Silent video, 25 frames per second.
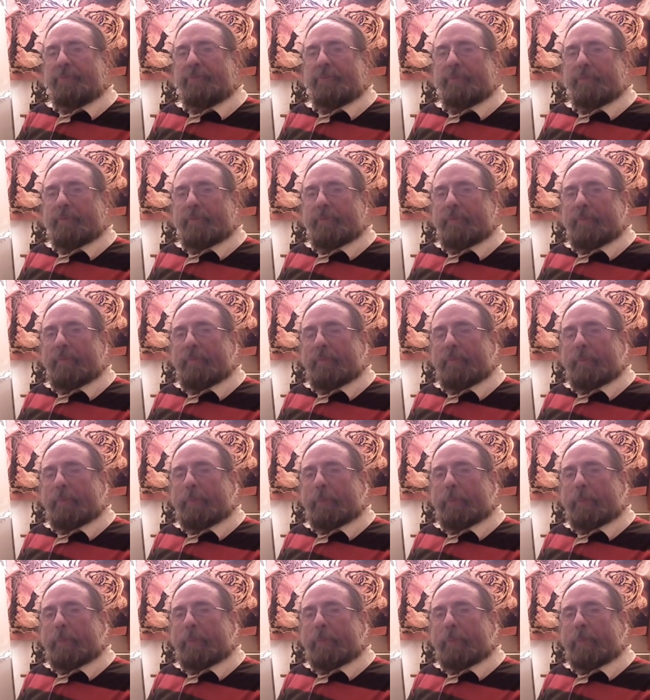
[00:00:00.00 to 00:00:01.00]

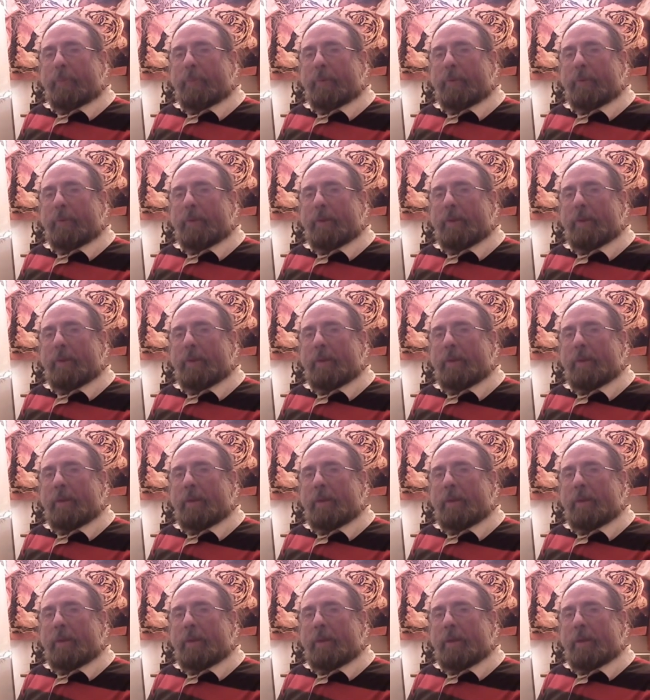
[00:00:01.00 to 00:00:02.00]
[no speech]